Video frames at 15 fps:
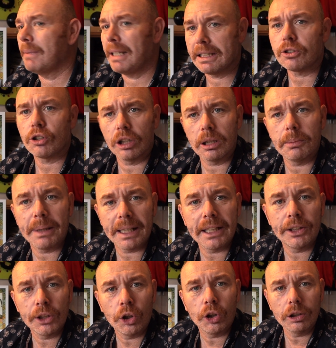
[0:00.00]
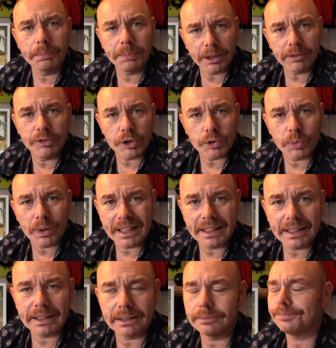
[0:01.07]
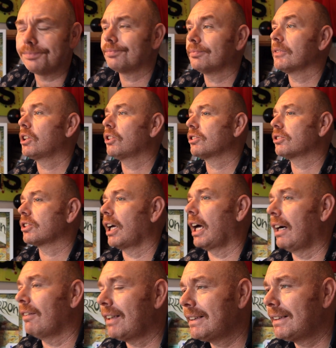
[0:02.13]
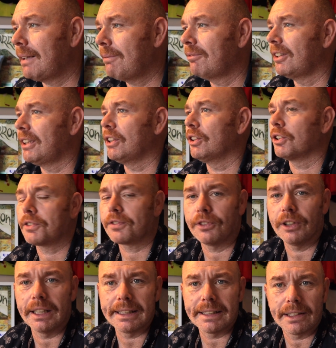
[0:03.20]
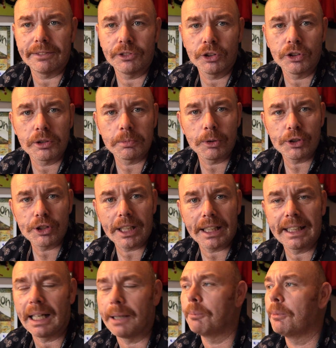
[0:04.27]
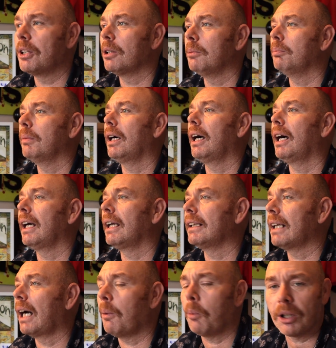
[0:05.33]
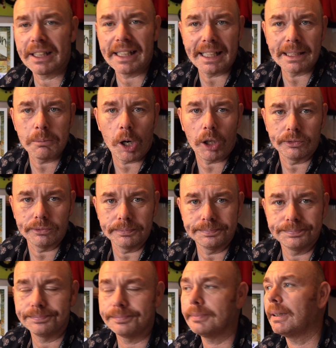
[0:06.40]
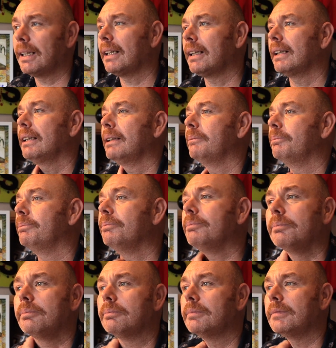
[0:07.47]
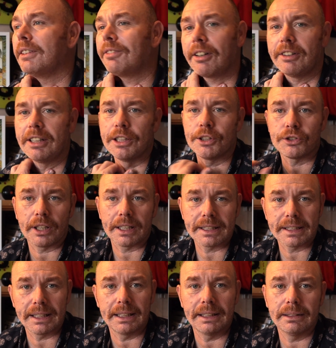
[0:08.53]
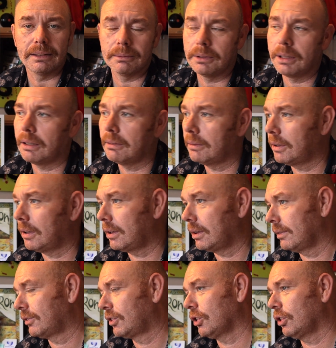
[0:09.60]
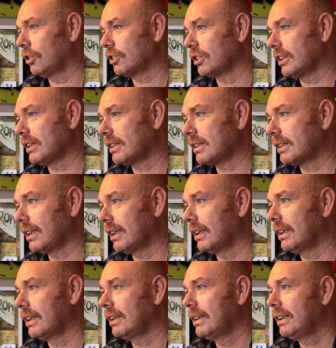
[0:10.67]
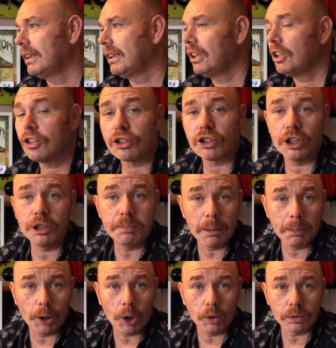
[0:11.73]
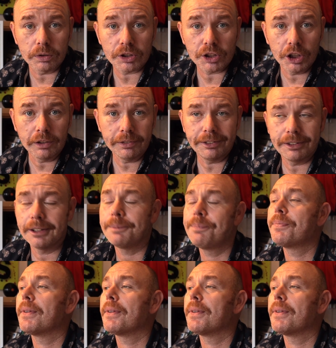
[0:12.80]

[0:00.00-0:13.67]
it's going to be a Noel Burrows week because I've had them videos for ages and I've done as much as I can with them and I want to get them on. They're very interesting. Of course, it's Super Bowl stuff,